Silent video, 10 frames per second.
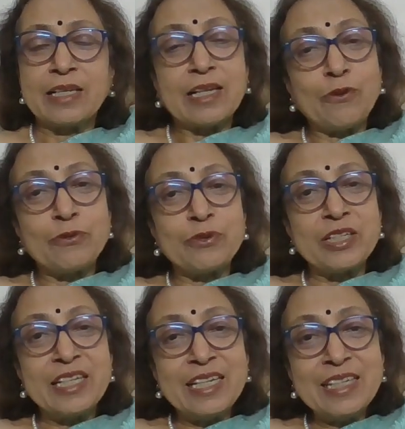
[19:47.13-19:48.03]
Now,
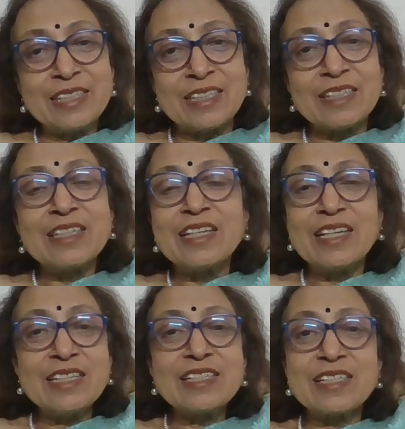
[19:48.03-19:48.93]
eat
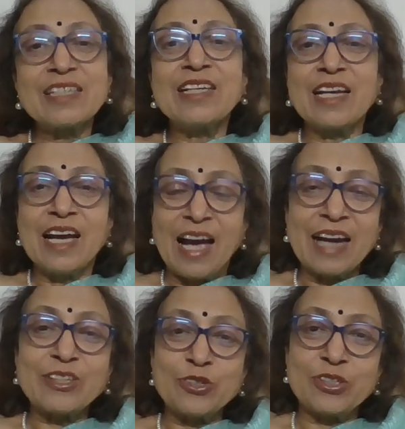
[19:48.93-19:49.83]
is
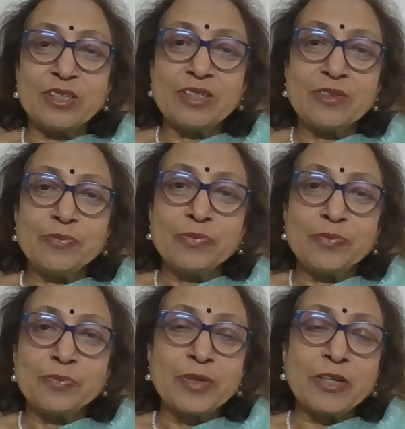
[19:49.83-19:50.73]
action
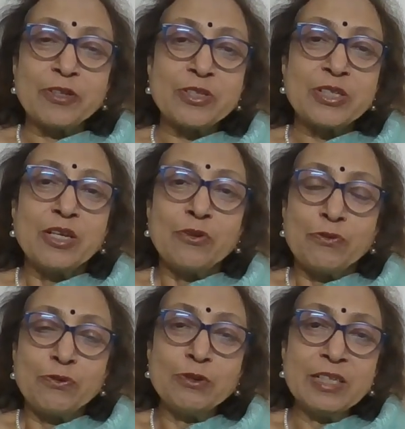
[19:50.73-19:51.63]
because
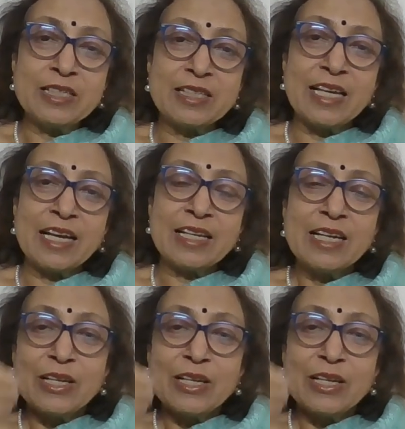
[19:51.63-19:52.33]
food is there,